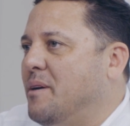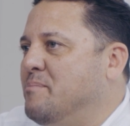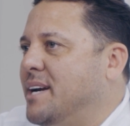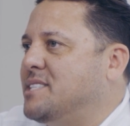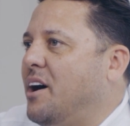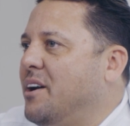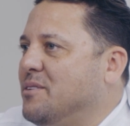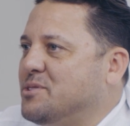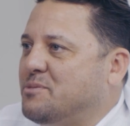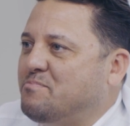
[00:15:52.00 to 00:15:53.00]

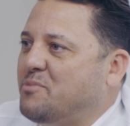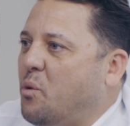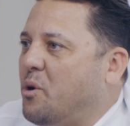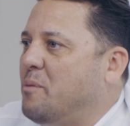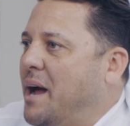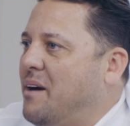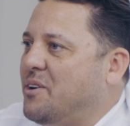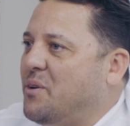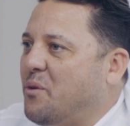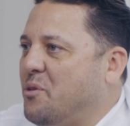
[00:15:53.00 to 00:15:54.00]
McDonald's Quarter
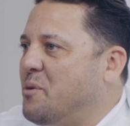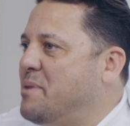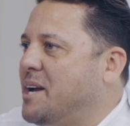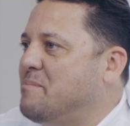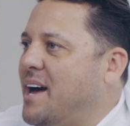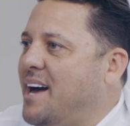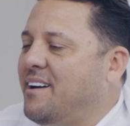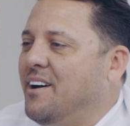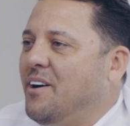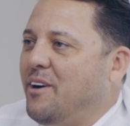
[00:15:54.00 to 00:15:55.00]
Pounder or their Big
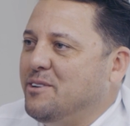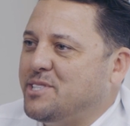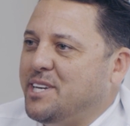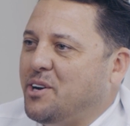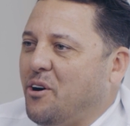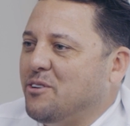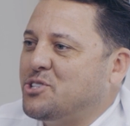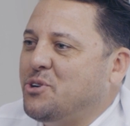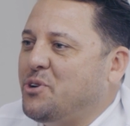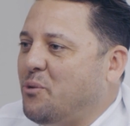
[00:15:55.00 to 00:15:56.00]
Mac, or you see Carl's
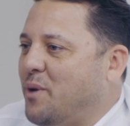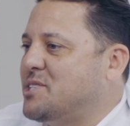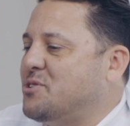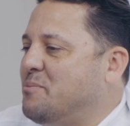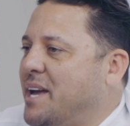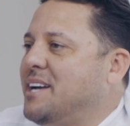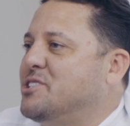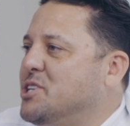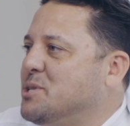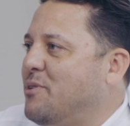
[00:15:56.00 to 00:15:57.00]
Jr. Western Bacon
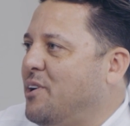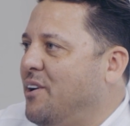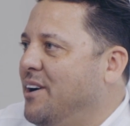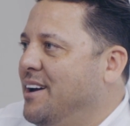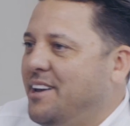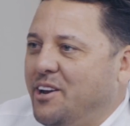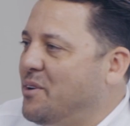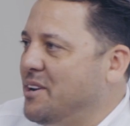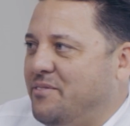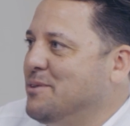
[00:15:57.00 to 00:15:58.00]
Cheeseburger. You
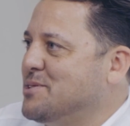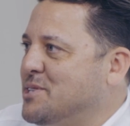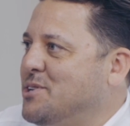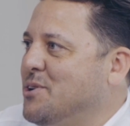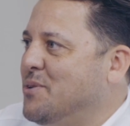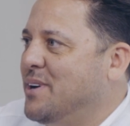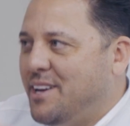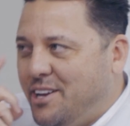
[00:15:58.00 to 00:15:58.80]
don't confuse the two.